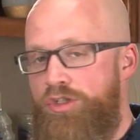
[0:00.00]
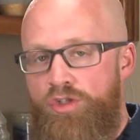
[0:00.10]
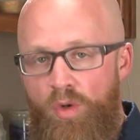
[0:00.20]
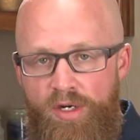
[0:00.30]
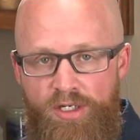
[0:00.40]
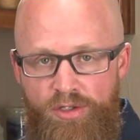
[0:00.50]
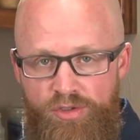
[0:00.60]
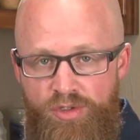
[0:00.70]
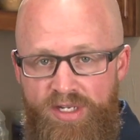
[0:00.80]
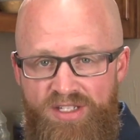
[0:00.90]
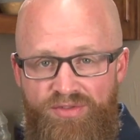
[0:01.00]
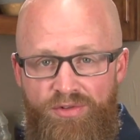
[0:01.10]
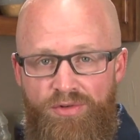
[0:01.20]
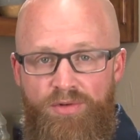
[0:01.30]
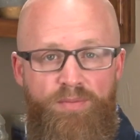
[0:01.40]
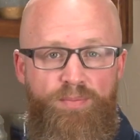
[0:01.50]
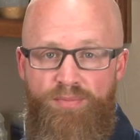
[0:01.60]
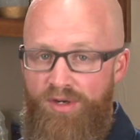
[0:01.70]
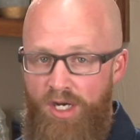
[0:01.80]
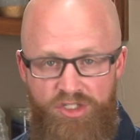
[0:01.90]
storing nutrients for
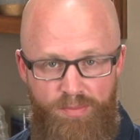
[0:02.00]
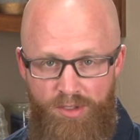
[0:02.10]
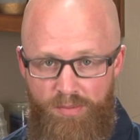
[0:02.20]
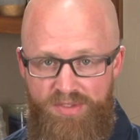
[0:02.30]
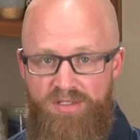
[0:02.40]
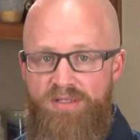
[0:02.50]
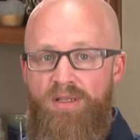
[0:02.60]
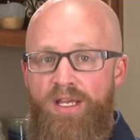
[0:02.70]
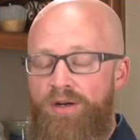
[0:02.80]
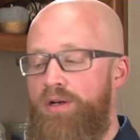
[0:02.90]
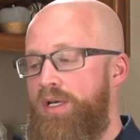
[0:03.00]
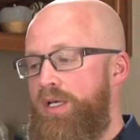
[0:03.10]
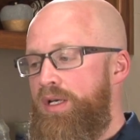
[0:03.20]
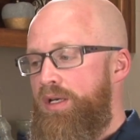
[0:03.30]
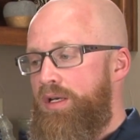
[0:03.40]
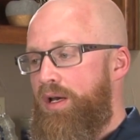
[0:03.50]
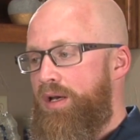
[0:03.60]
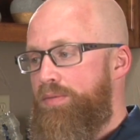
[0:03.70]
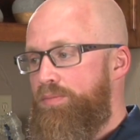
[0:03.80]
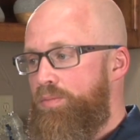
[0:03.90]
production purposes later.
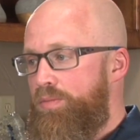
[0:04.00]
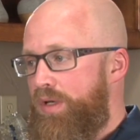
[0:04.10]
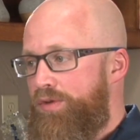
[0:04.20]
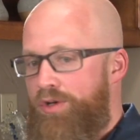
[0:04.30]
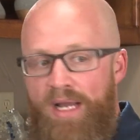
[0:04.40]
If you've